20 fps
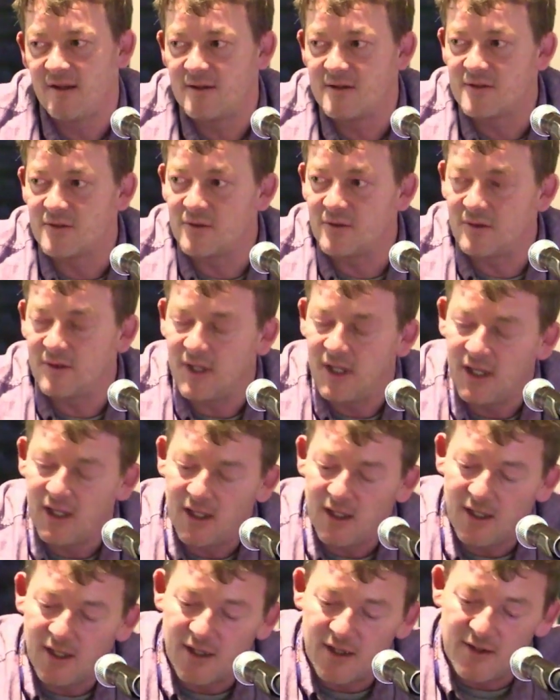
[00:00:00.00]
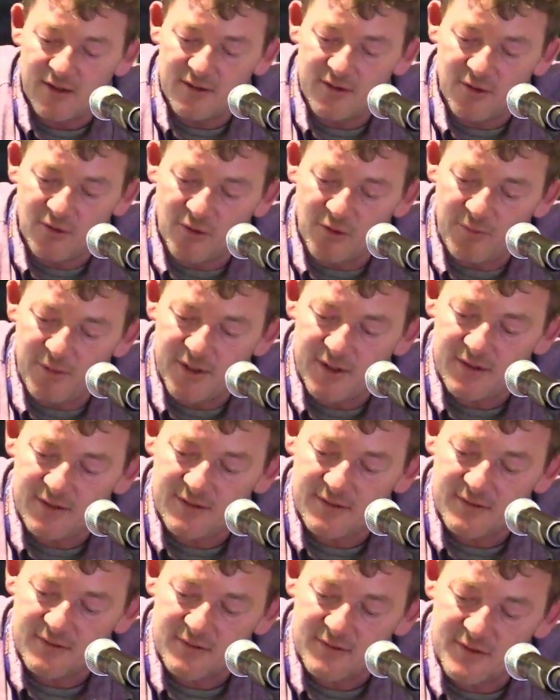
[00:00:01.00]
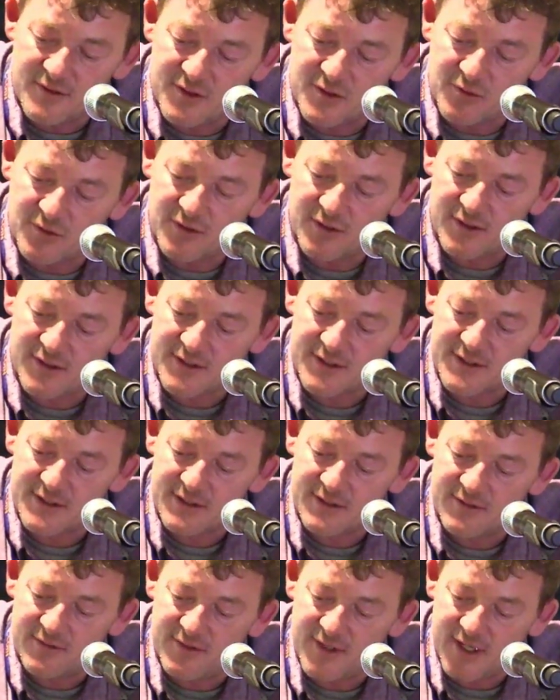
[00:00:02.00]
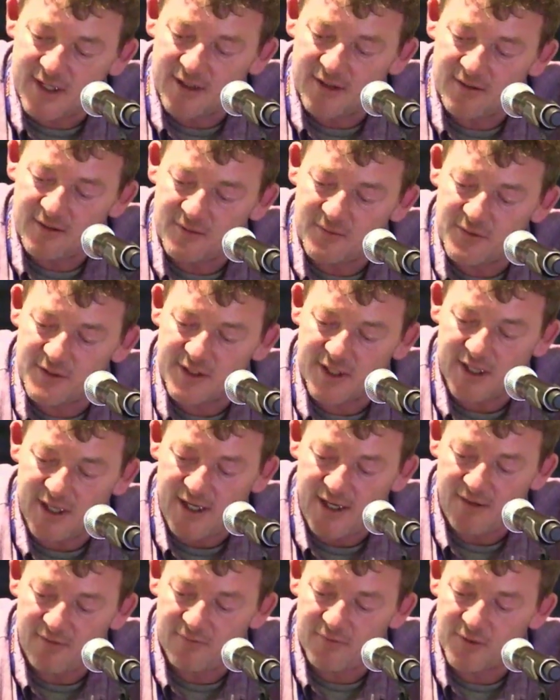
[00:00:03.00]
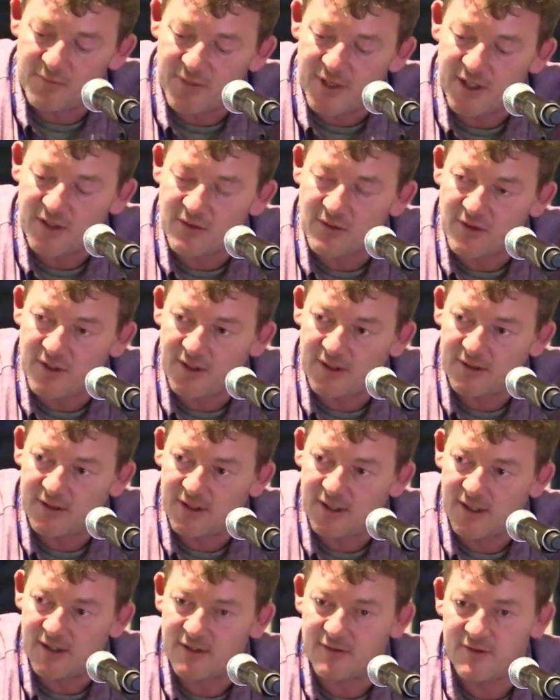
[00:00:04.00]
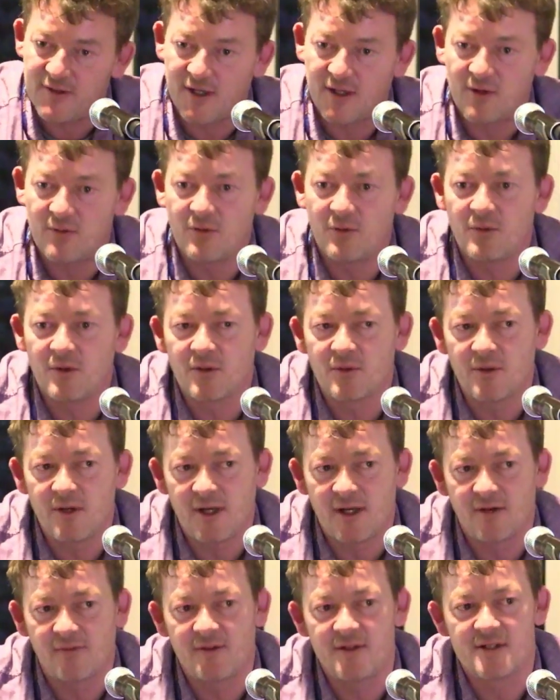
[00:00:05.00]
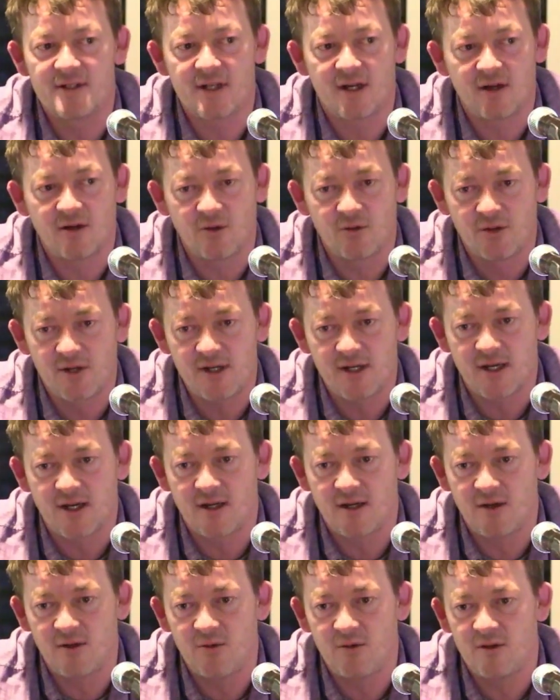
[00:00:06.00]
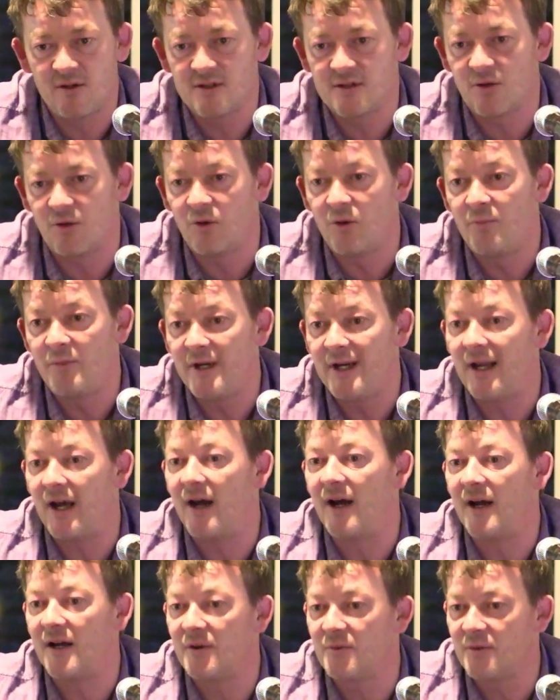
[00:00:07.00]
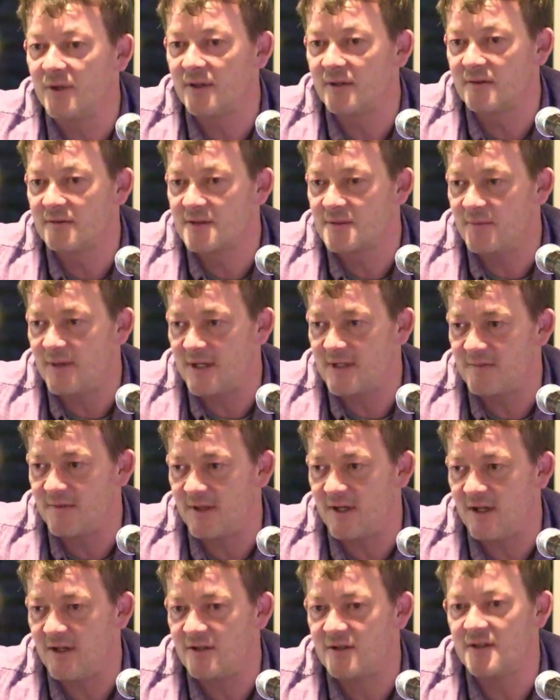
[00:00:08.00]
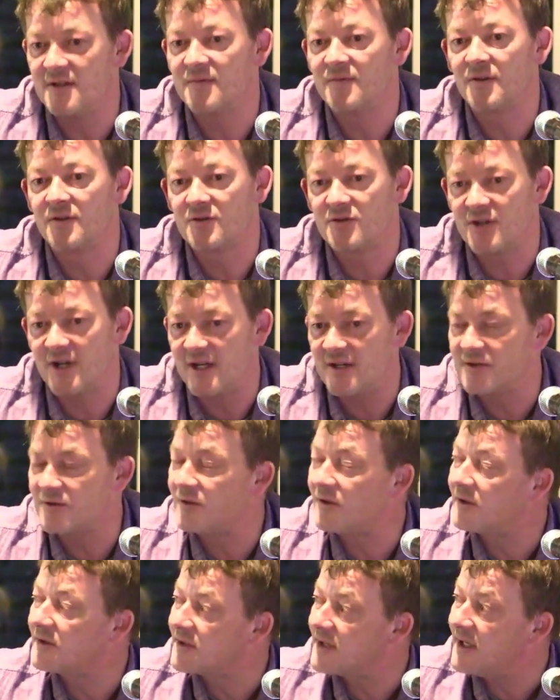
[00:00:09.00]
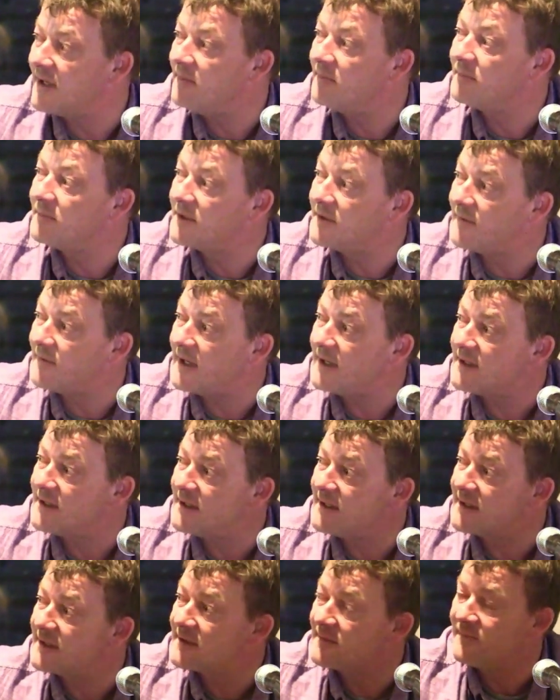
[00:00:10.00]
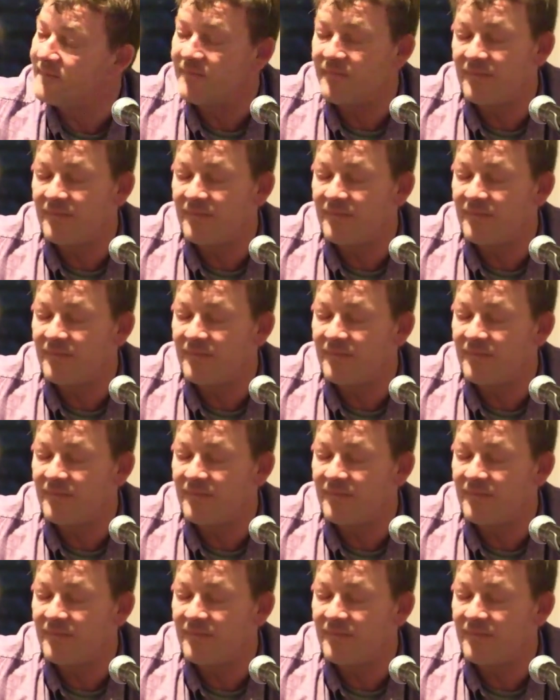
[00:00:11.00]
So the open source thing was great for Bitcoin, and I think what we're going to have to start looking at now is open hardware specifications for Trezor type devices.